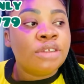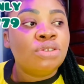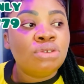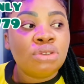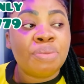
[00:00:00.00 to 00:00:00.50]

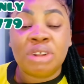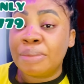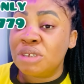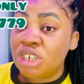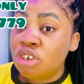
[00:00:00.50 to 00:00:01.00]
Do not, because I'm
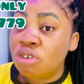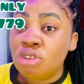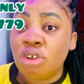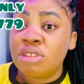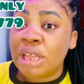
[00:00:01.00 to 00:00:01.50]
teaching you, do
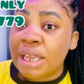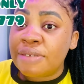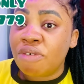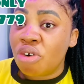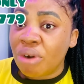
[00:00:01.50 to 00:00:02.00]
not take it
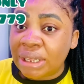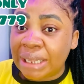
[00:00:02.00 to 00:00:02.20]
for granted.